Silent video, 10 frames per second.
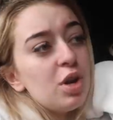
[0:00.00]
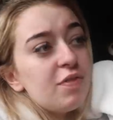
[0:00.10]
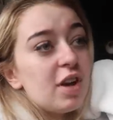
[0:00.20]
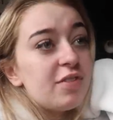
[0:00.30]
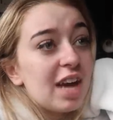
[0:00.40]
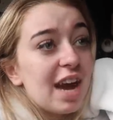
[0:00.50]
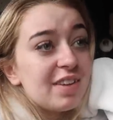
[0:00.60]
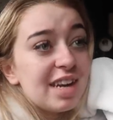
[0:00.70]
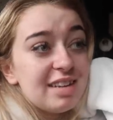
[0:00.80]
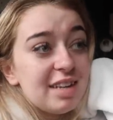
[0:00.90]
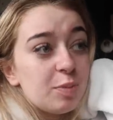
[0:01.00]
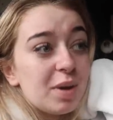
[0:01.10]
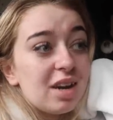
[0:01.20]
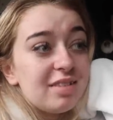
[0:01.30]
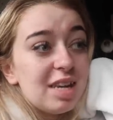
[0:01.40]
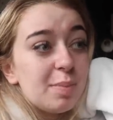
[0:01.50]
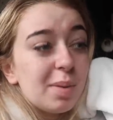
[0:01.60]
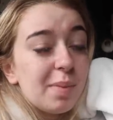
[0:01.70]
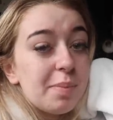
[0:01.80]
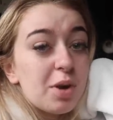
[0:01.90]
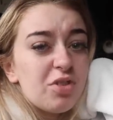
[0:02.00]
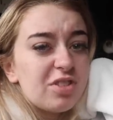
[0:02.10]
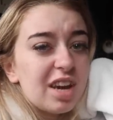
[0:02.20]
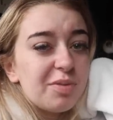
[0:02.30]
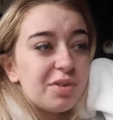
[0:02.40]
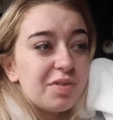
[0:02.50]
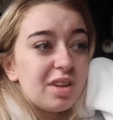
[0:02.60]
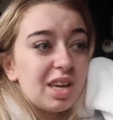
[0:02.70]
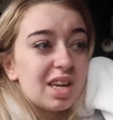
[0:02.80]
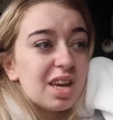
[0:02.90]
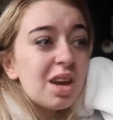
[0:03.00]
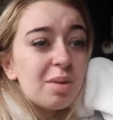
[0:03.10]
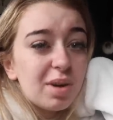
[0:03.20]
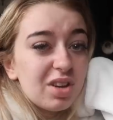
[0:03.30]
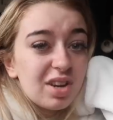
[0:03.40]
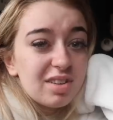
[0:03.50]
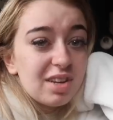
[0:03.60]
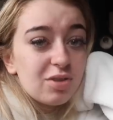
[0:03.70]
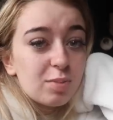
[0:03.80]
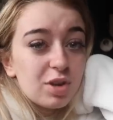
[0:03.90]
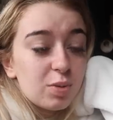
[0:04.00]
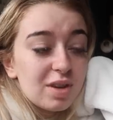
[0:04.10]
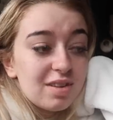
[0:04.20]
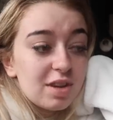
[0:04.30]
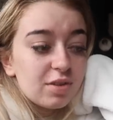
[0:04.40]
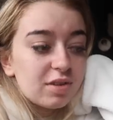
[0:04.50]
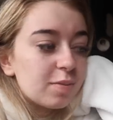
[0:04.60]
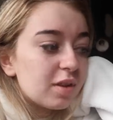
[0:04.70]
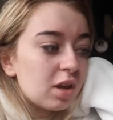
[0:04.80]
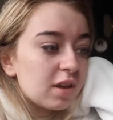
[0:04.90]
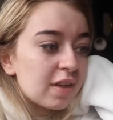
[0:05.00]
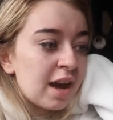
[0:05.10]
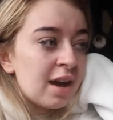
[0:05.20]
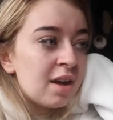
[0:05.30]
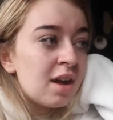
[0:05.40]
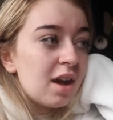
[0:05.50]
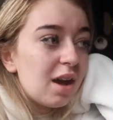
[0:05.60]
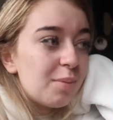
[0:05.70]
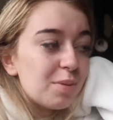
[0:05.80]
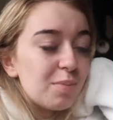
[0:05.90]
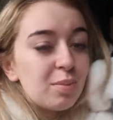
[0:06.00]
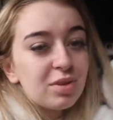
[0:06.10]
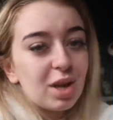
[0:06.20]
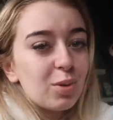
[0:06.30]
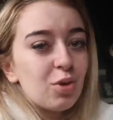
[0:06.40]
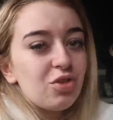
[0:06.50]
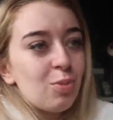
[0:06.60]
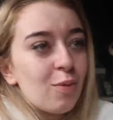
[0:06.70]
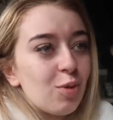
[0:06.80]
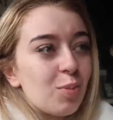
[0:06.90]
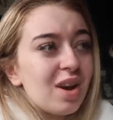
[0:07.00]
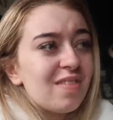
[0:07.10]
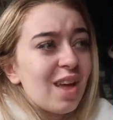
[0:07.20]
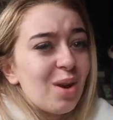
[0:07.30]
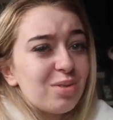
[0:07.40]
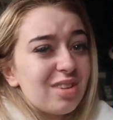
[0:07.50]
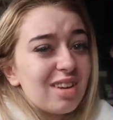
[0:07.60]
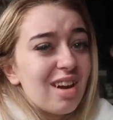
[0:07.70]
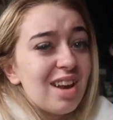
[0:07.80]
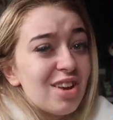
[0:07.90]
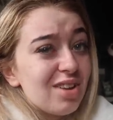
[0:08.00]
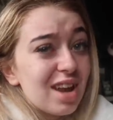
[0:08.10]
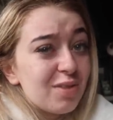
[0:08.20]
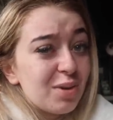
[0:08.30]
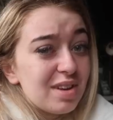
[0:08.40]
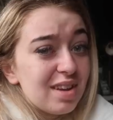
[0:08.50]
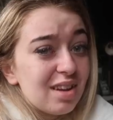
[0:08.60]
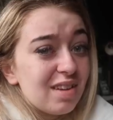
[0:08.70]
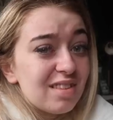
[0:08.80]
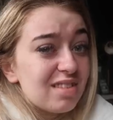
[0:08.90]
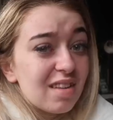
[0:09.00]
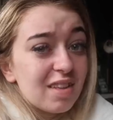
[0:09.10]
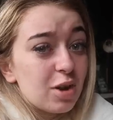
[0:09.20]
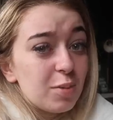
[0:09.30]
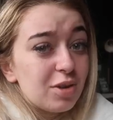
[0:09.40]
I would have loved to have an 18th party, but maybe I'll just have one for like my 19th or my 20th or something like that. But mum was like, what do you want for your birthday? And I was like, I literally have no idea, like there's nothing I